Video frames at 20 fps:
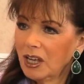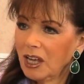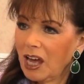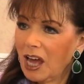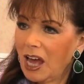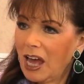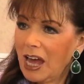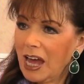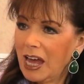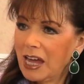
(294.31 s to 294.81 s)

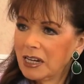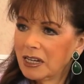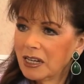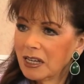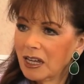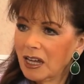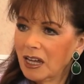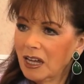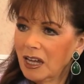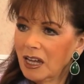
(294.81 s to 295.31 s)
And
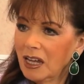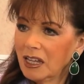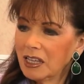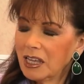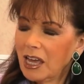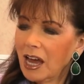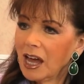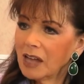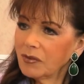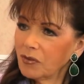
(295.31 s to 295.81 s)

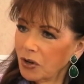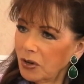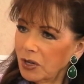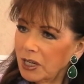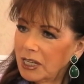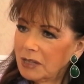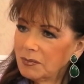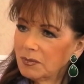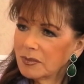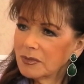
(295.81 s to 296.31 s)
I've
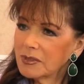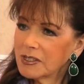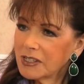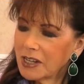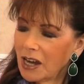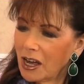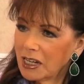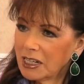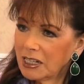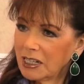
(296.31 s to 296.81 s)
already
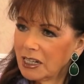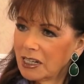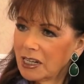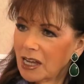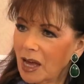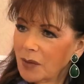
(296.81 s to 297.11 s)
started it.